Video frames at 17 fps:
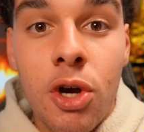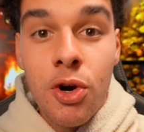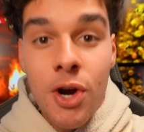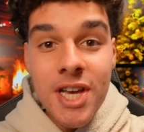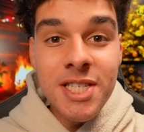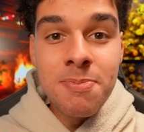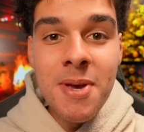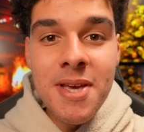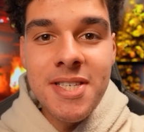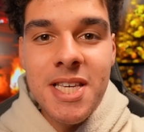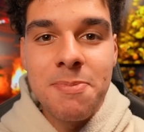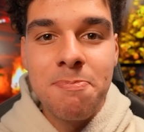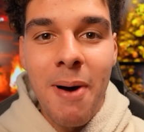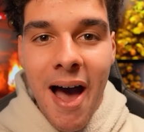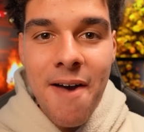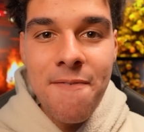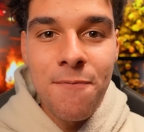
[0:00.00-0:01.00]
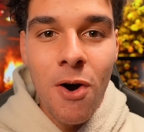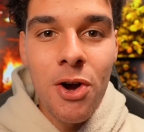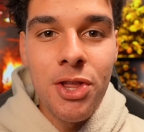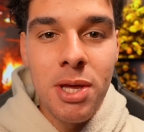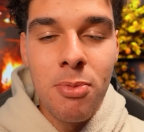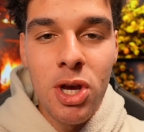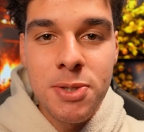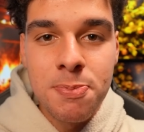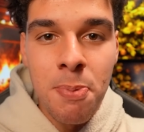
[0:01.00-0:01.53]
Christmas is by far the
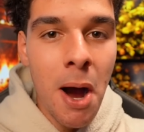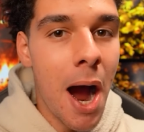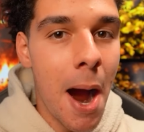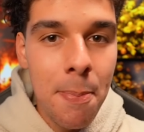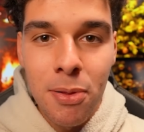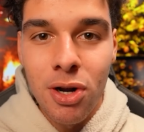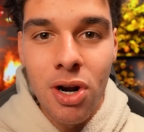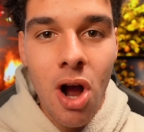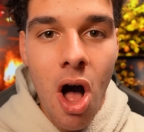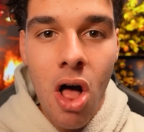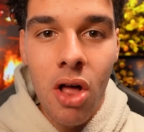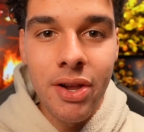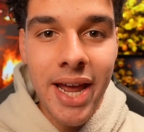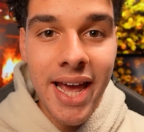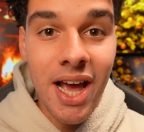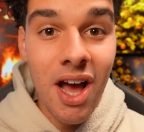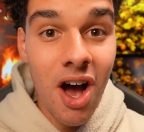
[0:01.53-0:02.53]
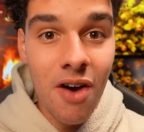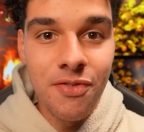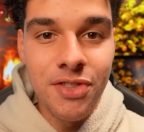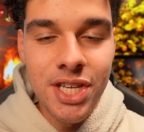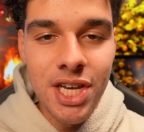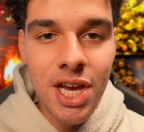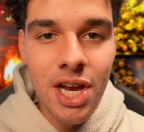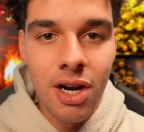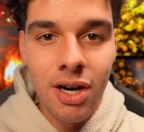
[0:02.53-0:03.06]
most popular holiday of the
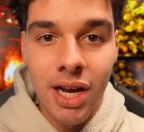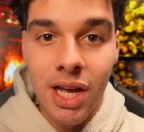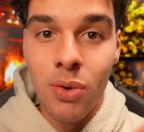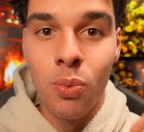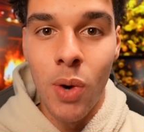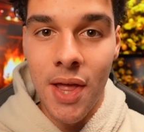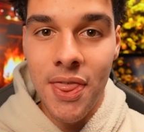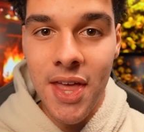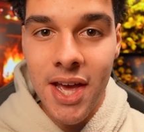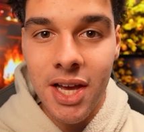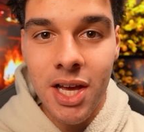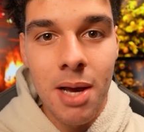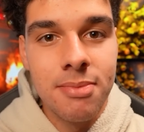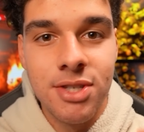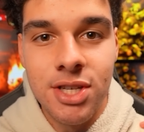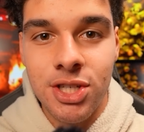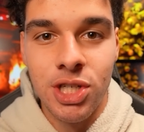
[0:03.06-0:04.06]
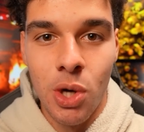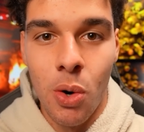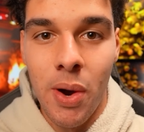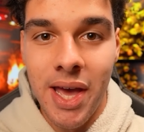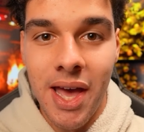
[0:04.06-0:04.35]
year and with it comes the joy